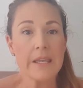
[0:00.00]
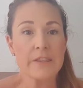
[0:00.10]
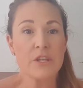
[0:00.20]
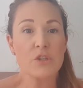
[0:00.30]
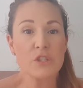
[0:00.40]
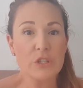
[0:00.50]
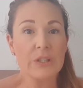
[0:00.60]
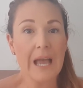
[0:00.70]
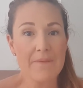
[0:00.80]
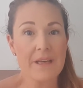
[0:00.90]
you still
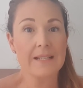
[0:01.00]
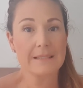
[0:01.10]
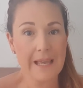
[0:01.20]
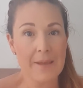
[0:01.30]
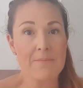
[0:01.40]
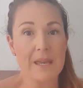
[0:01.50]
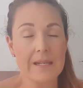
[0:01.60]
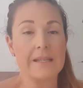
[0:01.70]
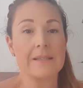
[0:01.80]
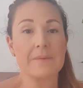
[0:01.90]
have that same
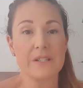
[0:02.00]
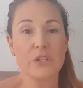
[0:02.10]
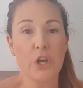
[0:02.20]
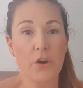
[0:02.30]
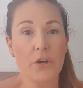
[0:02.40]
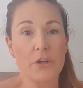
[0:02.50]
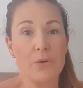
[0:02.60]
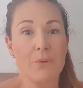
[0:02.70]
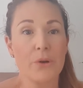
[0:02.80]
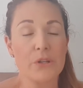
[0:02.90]
mechanism that's occurring in your
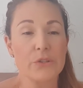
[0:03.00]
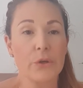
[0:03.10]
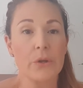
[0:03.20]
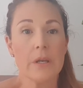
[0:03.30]
body. So